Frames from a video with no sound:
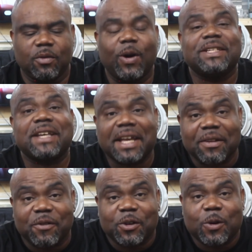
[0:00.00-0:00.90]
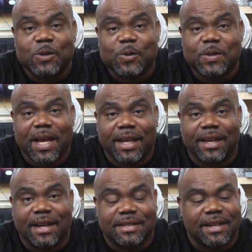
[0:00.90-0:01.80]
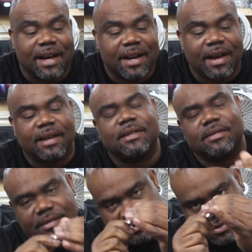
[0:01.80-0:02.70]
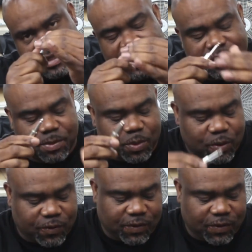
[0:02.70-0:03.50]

once again, for those who say I can't solder, here's the proof.